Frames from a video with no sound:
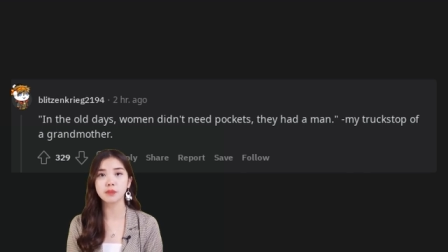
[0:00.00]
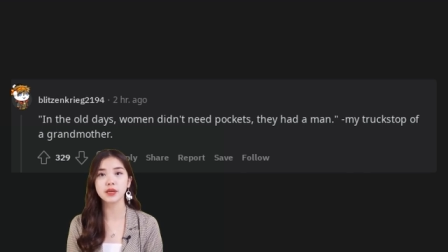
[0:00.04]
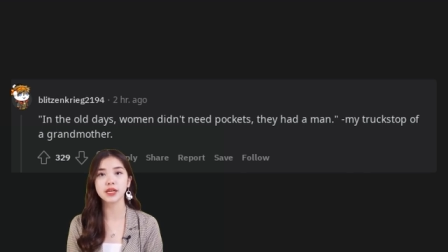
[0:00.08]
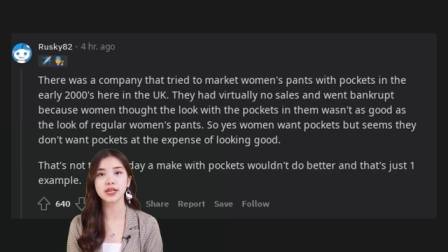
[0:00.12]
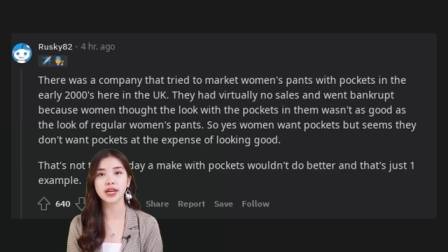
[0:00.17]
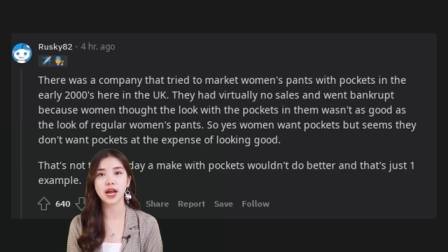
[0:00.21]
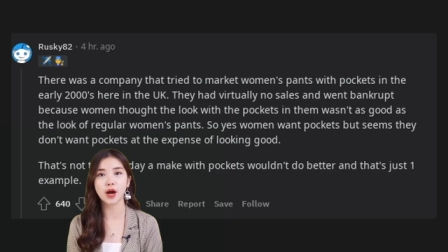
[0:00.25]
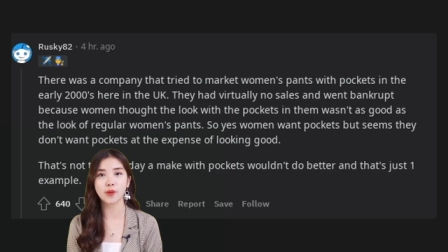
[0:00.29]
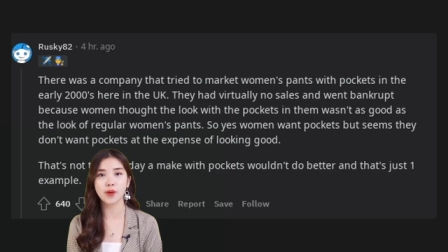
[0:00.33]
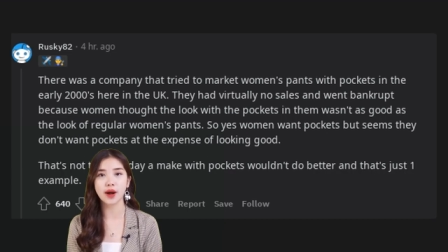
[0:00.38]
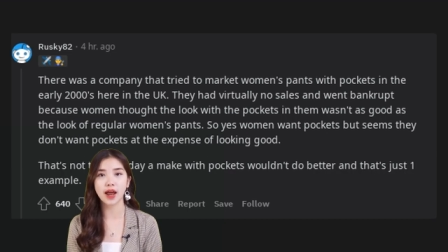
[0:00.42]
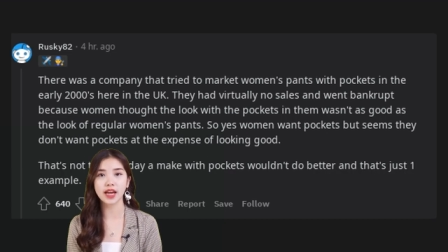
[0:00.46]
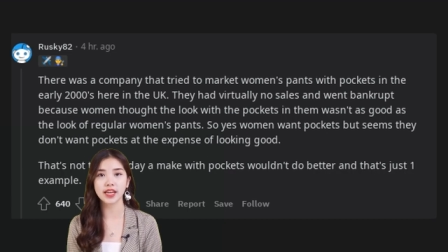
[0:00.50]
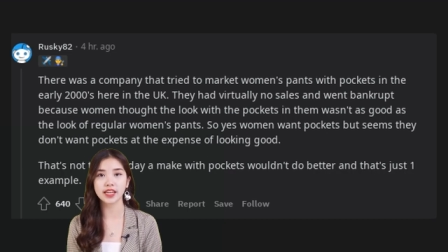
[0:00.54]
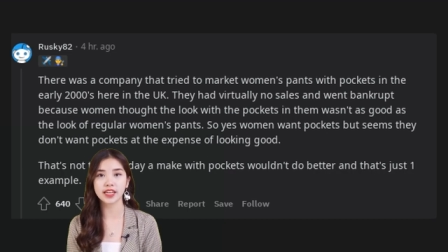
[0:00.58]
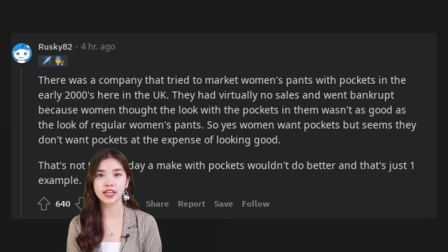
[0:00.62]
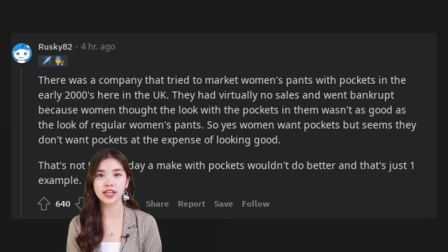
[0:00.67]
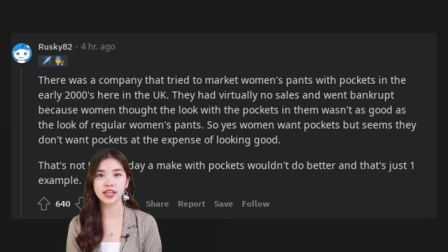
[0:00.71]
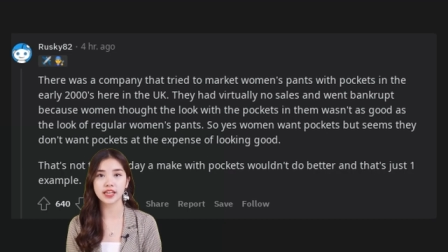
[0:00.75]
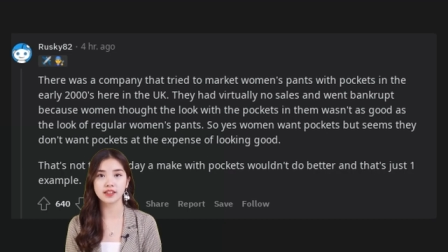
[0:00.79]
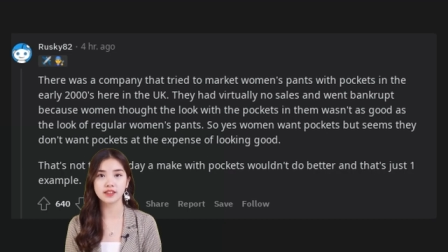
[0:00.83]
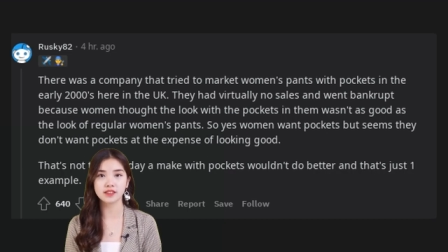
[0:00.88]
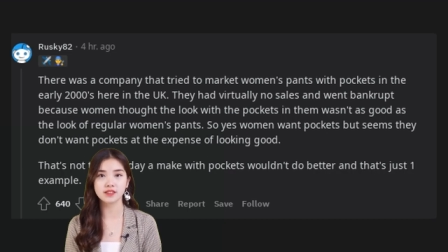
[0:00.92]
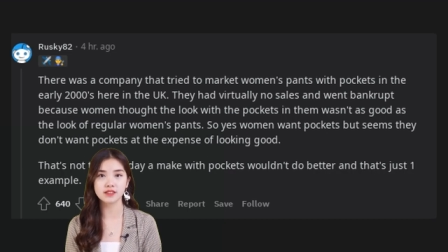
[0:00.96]
There was a
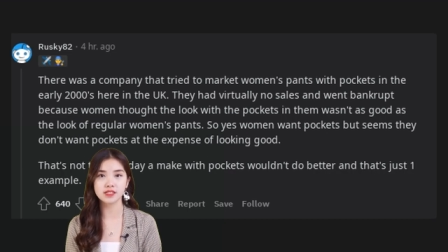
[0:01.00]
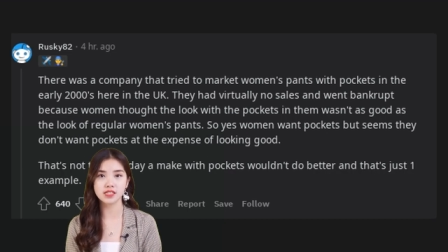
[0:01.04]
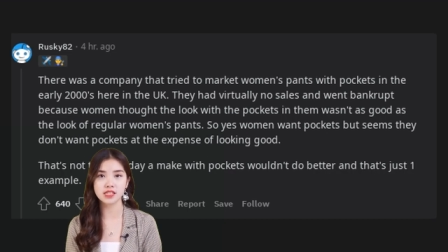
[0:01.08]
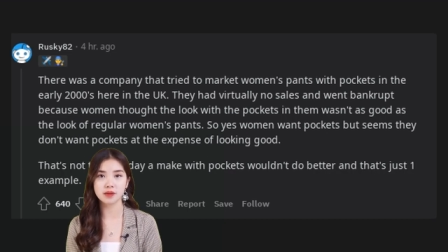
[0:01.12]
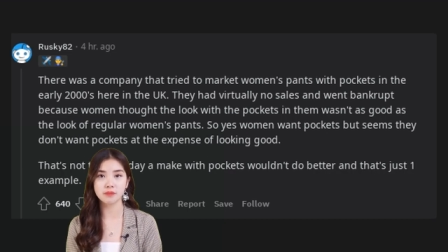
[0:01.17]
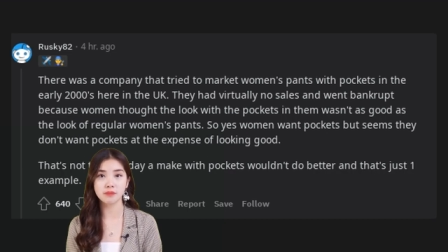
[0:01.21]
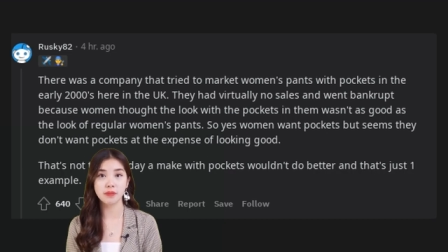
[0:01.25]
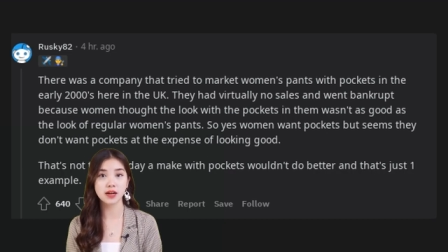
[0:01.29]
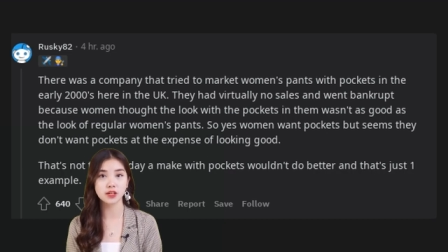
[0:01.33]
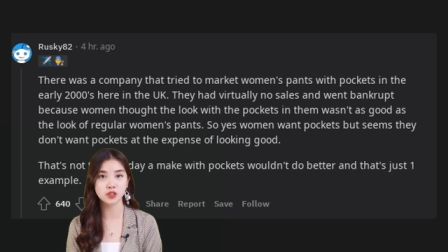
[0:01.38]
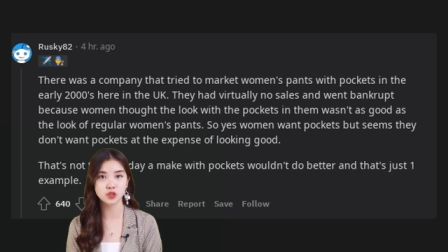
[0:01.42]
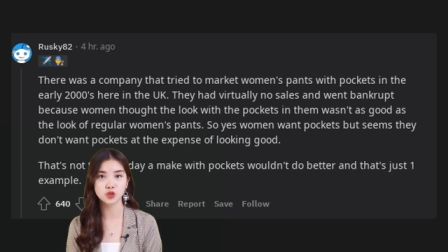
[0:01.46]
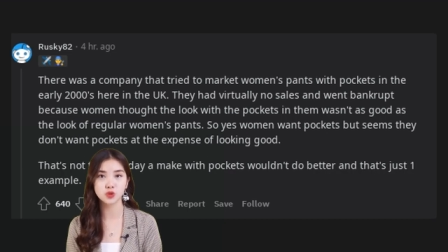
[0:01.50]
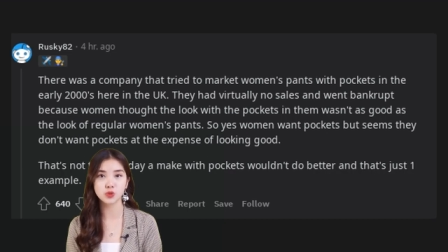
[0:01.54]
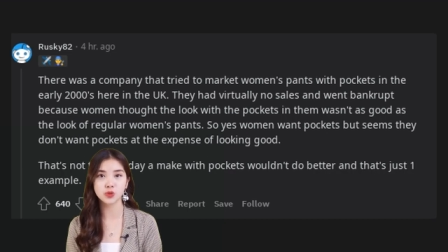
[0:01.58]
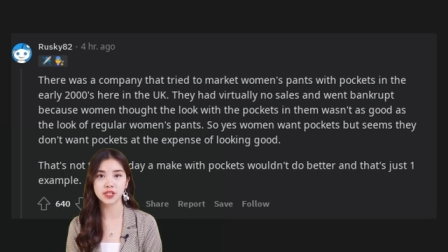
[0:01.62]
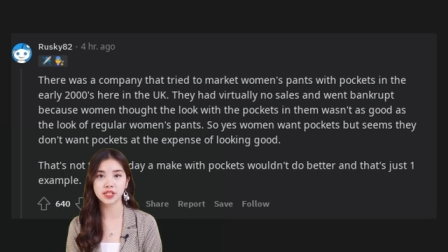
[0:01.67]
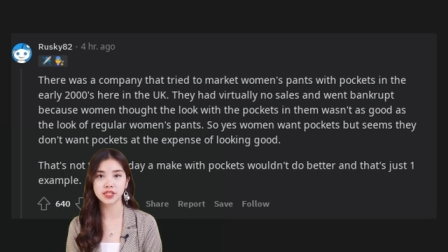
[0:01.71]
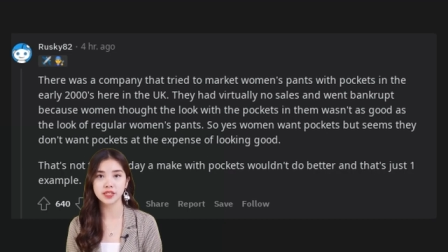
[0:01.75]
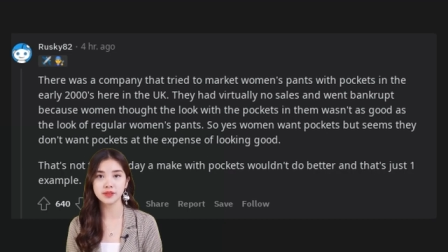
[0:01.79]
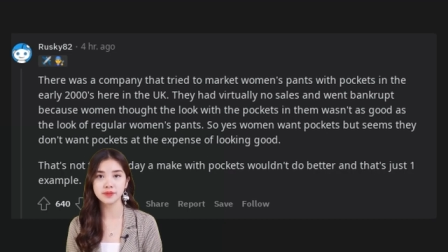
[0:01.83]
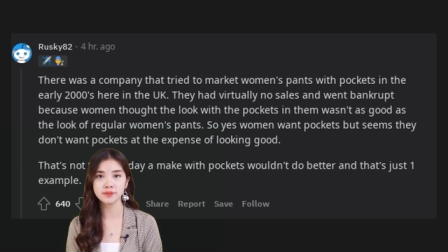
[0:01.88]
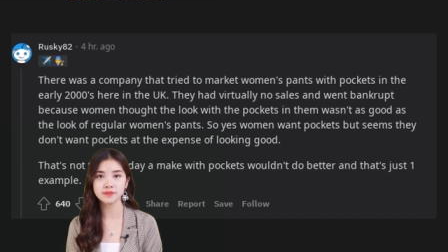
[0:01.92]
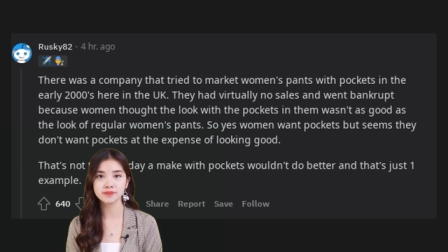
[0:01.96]
company that tried
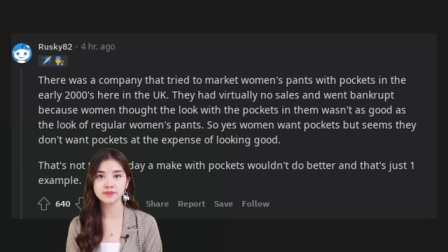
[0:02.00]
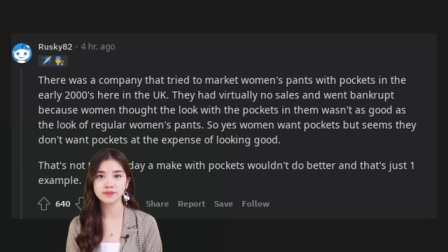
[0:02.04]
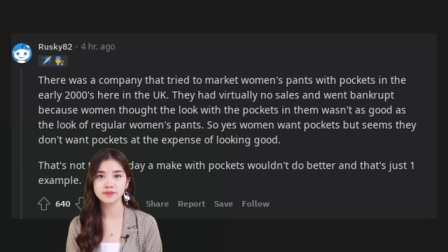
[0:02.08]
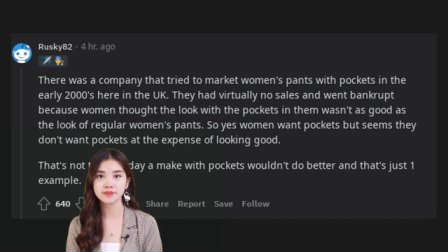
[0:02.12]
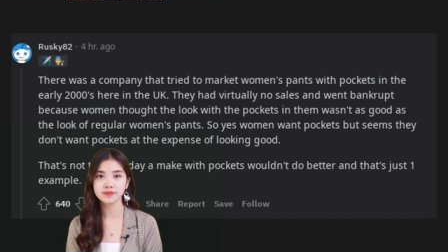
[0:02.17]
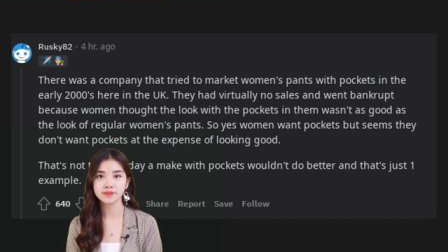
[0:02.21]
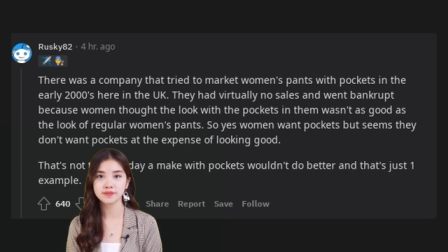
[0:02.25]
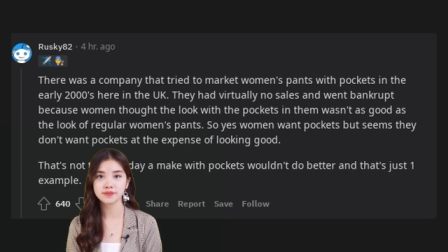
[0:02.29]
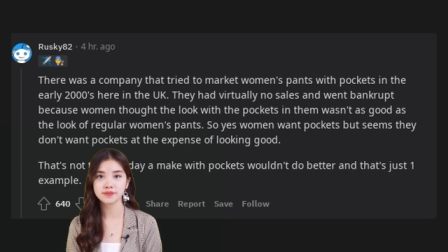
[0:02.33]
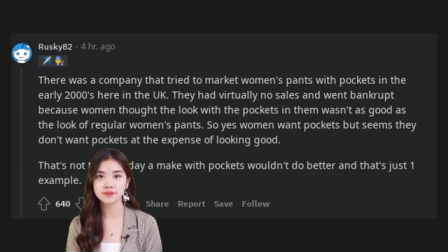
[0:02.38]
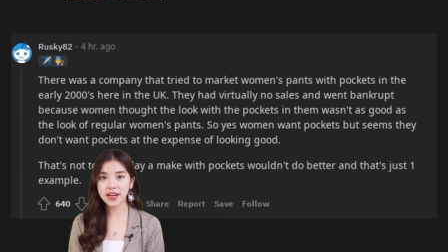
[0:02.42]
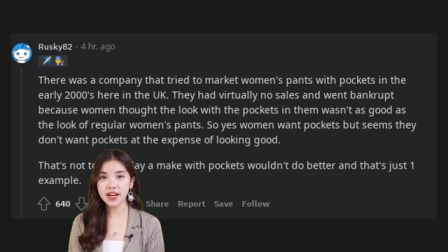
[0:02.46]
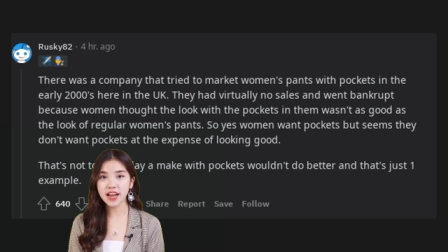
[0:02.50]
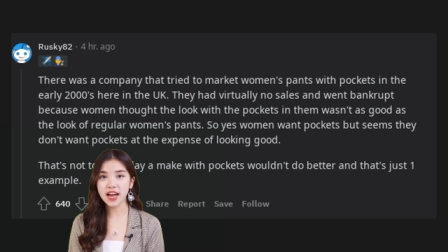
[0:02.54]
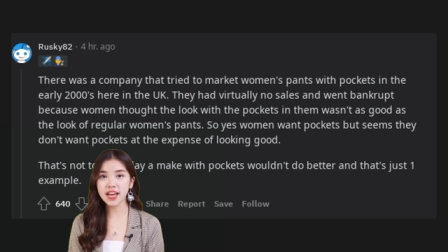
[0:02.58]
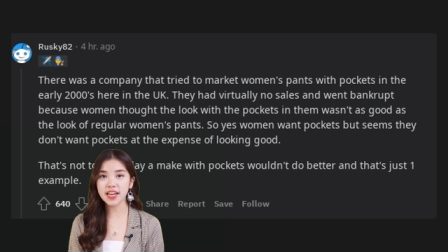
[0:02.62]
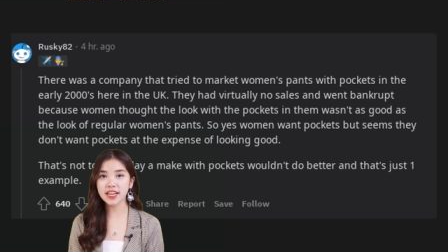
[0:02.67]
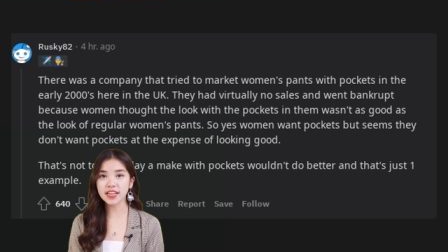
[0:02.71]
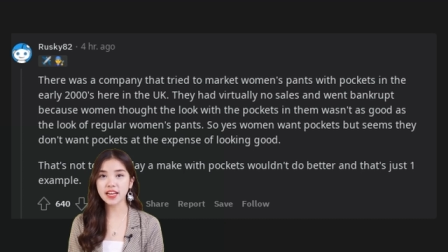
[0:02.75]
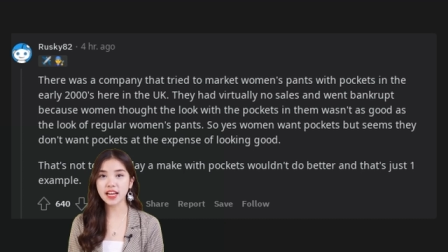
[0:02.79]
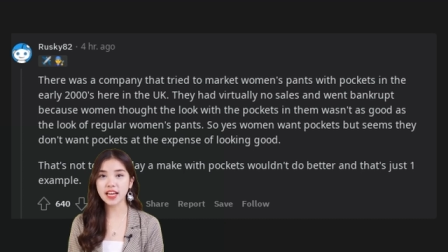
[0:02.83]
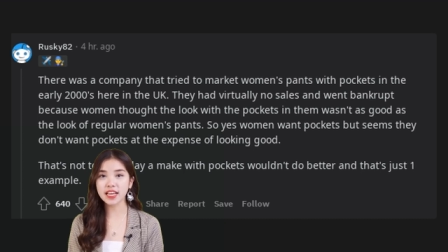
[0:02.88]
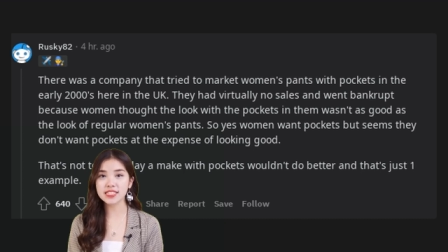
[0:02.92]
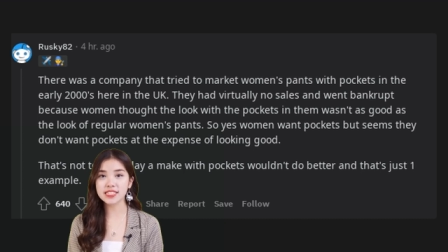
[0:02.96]
to market women's
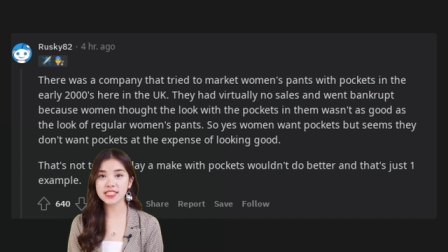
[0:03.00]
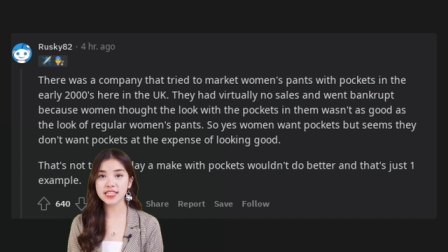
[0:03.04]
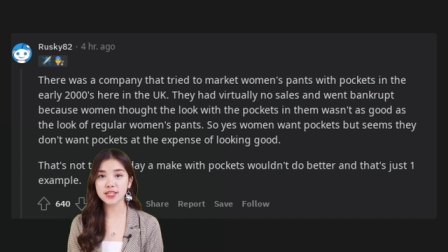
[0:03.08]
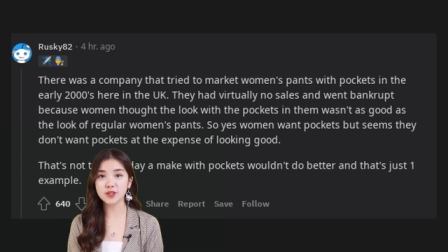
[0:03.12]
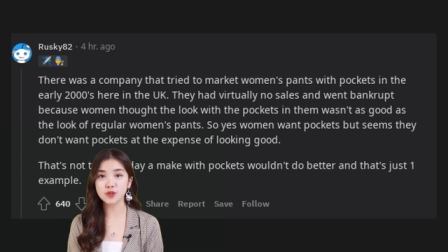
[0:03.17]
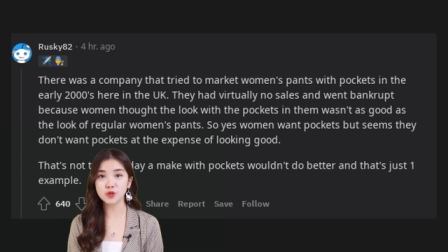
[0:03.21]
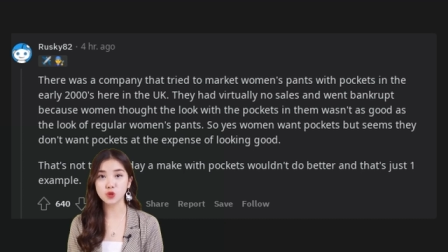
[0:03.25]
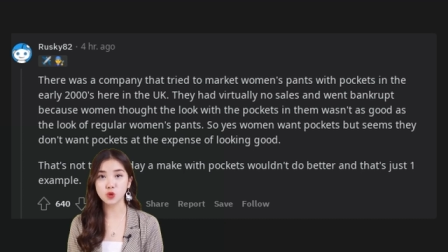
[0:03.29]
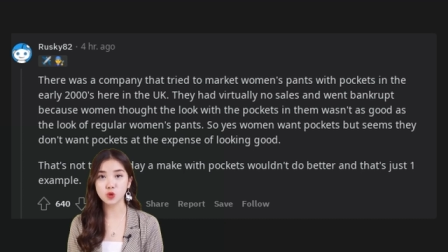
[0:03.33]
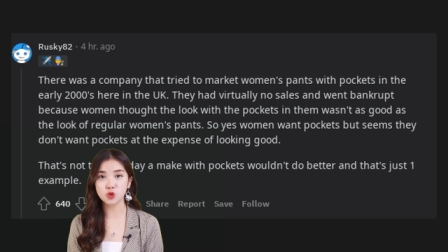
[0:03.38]
pants with